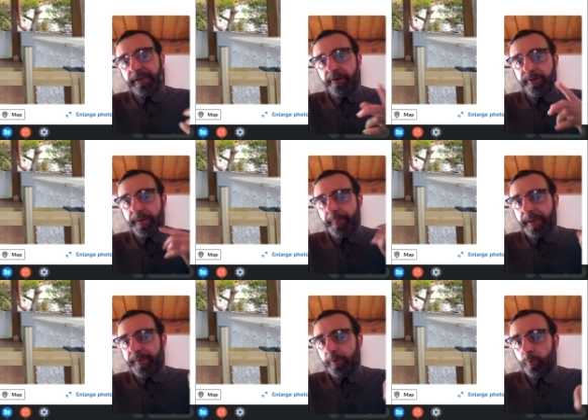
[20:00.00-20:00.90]
area,
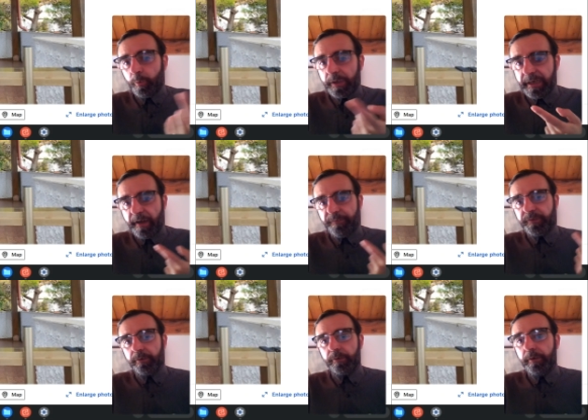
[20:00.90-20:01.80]
maybe looking
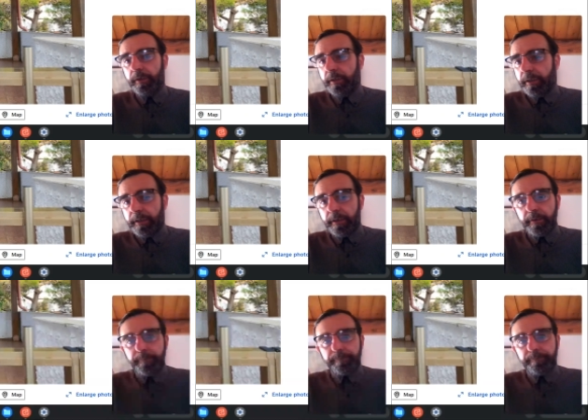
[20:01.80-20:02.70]
after
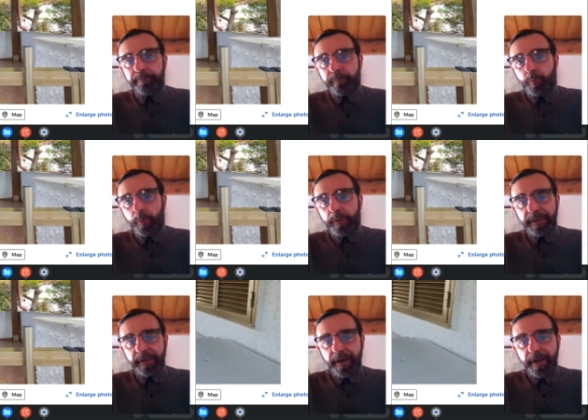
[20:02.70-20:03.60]
doing the
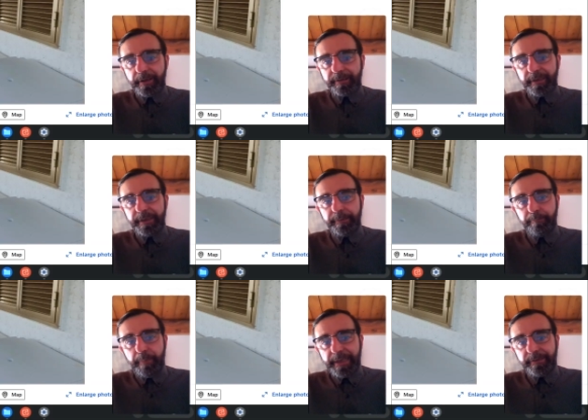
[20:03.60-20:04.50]

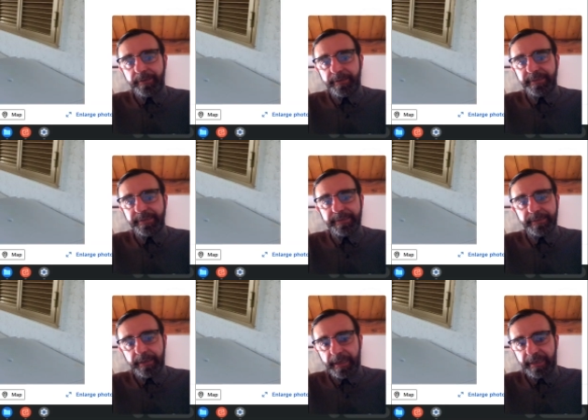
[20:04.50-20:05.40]
gardening, maintenance,
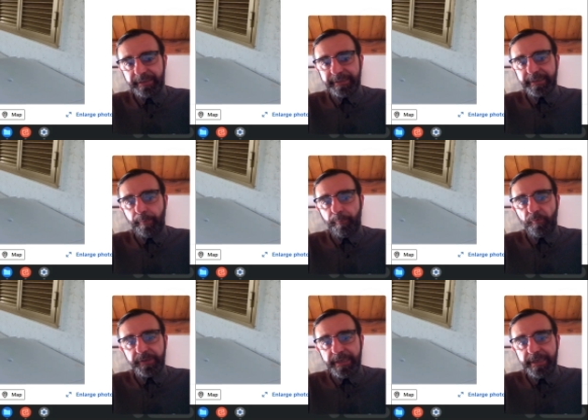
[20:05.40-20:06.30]
and this type
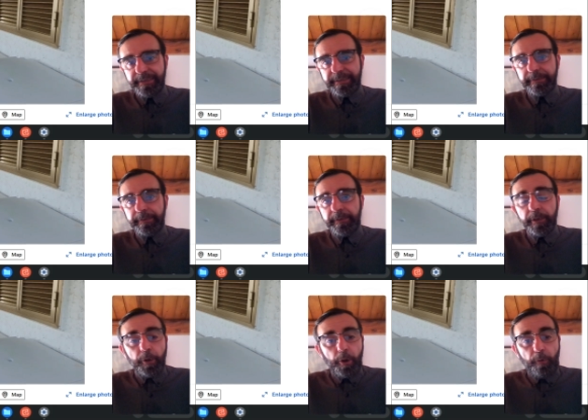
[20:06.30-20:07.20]
of things.
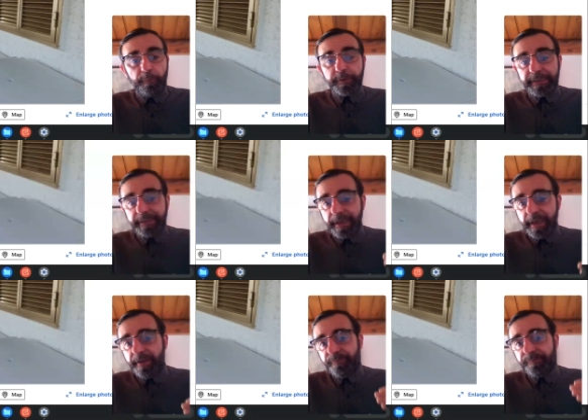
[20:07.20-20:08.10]
Obviously, they
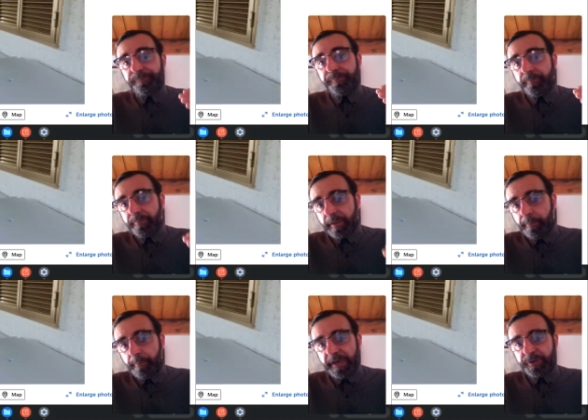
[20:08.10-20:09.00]
have
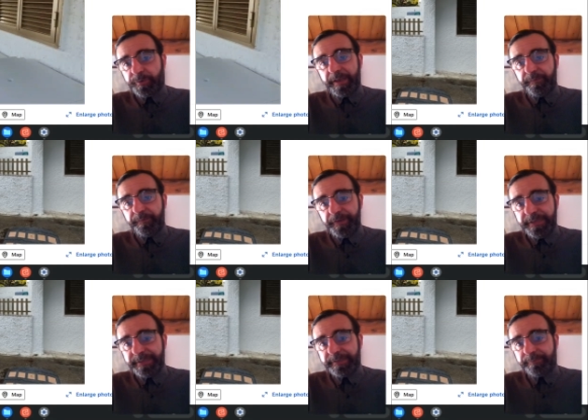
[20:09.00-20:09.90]
management
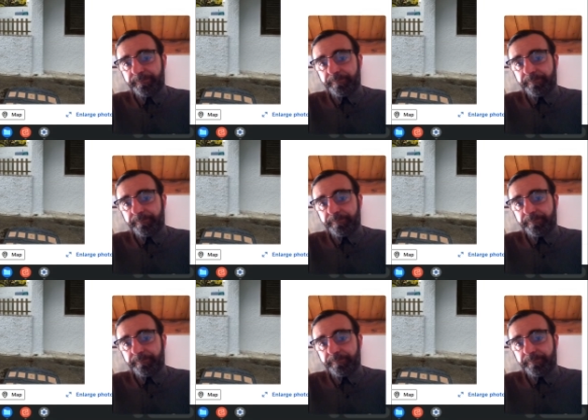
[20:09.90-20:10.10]
fees.